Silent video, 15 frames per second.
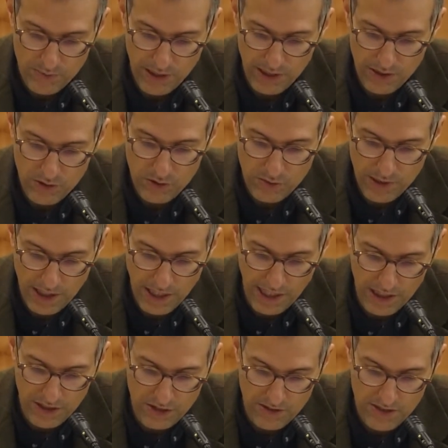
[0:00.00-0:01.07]
by economic
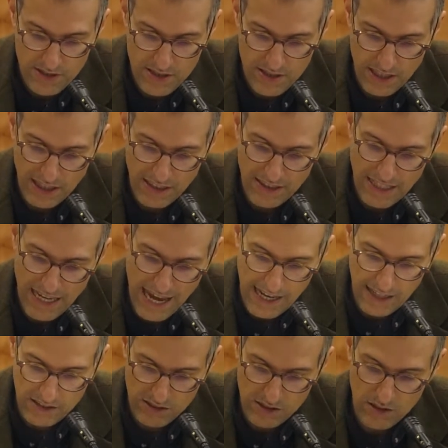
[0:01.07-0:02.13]
agents in the
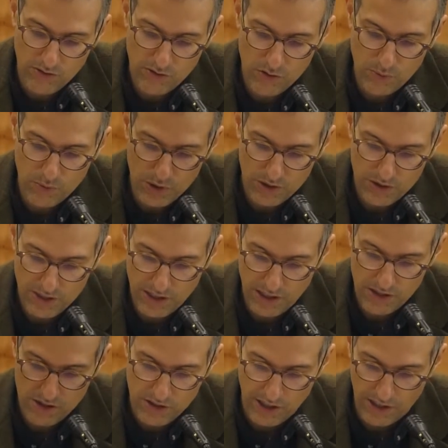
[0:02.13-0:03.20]
act of commodity
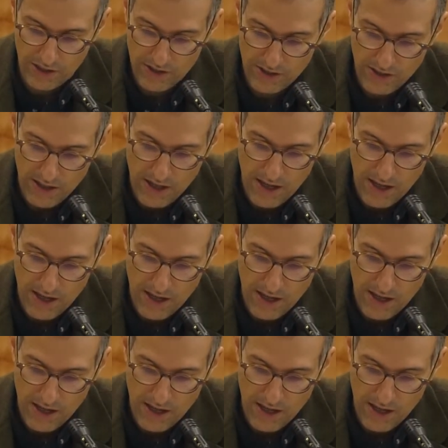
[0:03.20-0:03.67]
exchange.